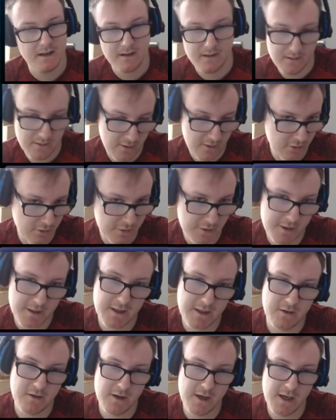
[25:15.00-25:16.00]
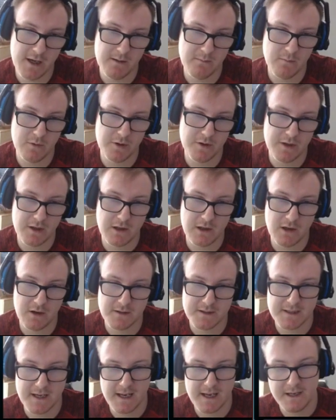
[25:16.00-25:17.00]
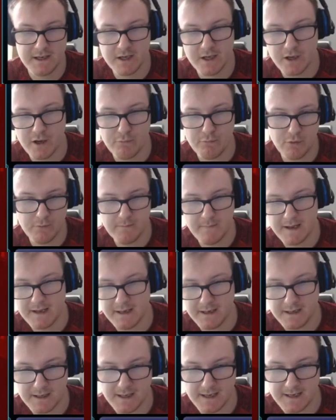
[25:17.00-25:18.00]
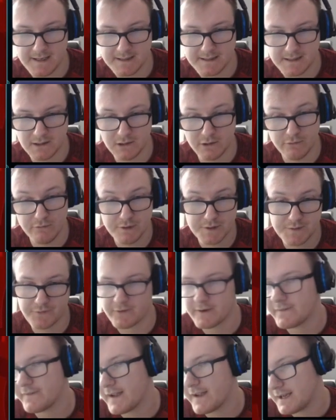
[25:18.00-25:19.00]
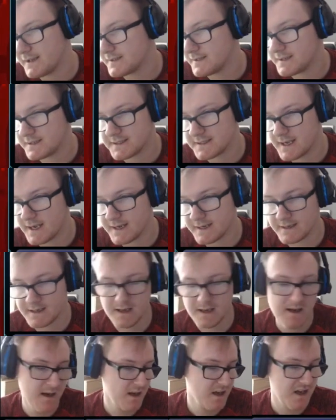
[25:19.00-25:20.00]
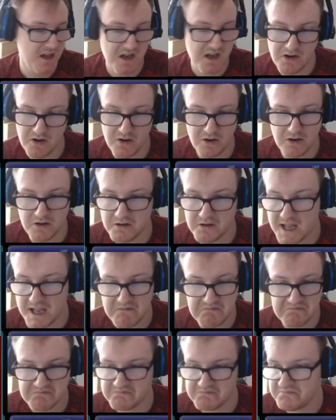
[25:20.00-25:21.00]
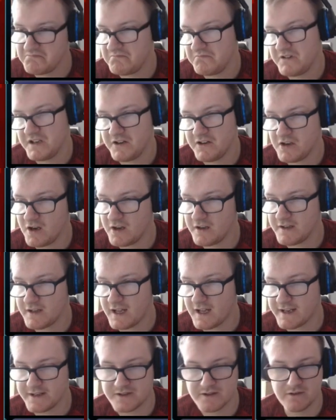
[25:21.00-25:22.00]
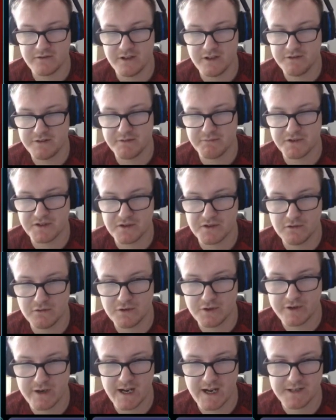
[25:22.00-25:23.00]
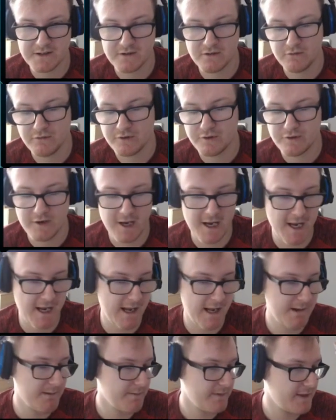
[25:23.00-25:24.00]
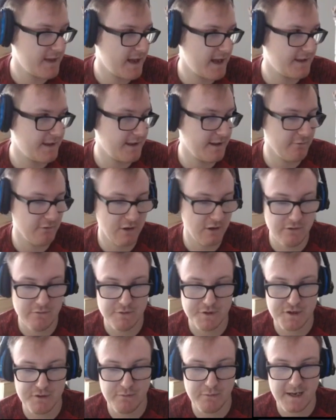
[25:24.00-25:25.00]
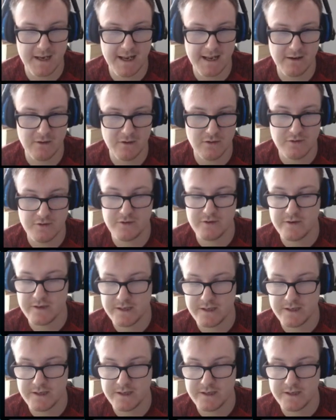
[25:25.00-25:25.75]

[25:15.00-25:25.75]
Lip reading: Underclock Taker will make it lose 3,000 attack, or you use it with Skull Dread, then they will lose 2,800.